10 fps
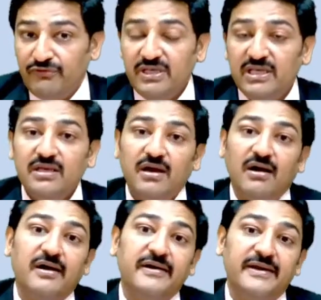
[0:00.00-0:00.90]
We
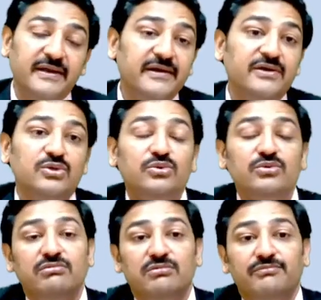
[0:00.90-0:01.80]
are here
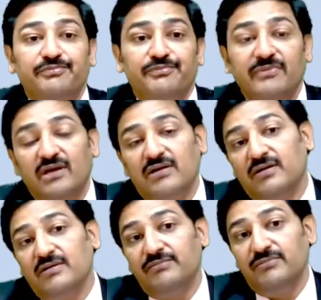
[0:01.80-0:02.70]

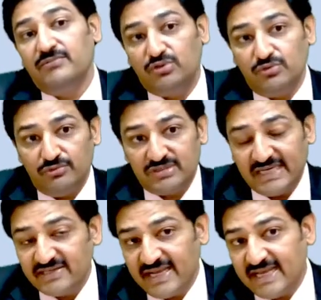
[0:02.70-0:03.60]
uh, to
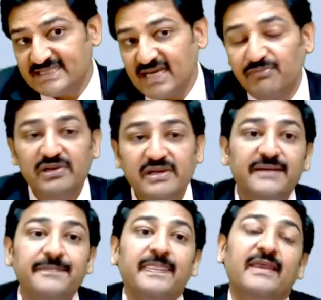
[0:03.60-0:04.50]
set an example
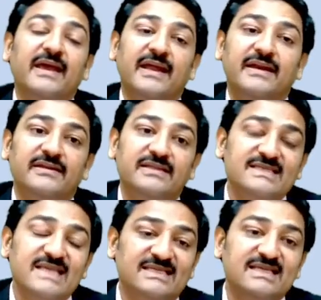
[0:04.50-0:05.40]
here, and
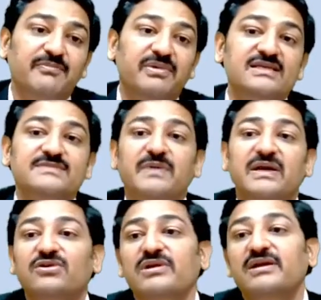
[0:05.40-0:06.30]
this example is
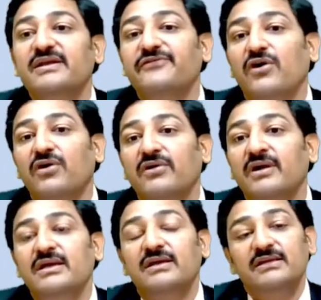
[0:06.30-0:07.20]
particularly
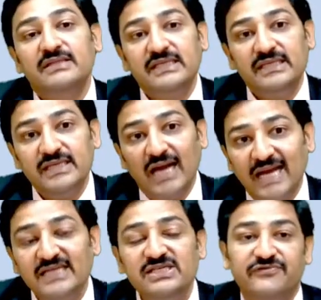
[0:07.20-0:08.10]
for the
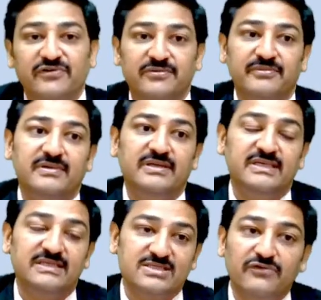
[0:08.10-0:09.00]
IT firm,
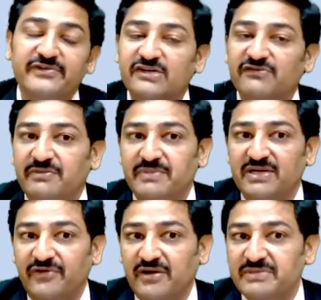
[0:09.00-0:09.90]
a software
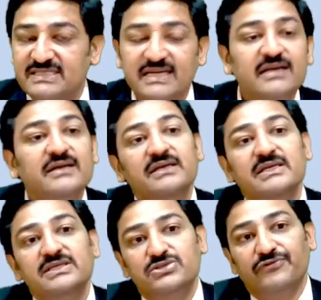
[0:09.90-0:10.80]
development firm is there.
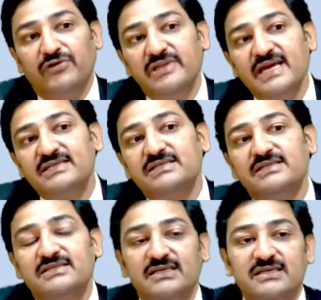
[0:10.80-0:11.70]
So for that,
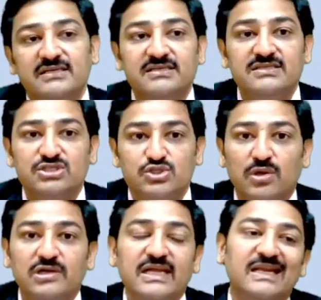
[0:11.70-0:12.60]
the
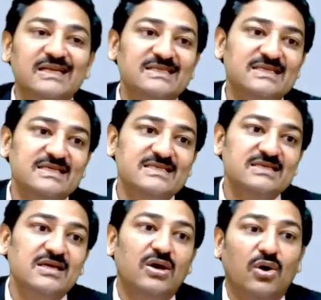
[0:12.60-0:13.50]
SWOT analysis
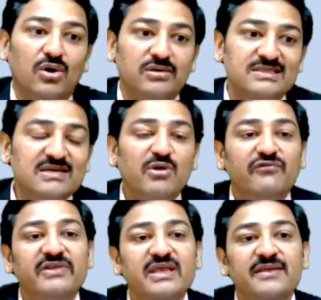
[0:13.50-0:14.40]
or some
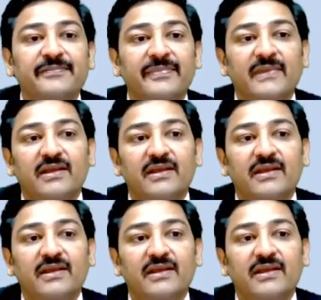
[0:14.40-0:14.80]
of the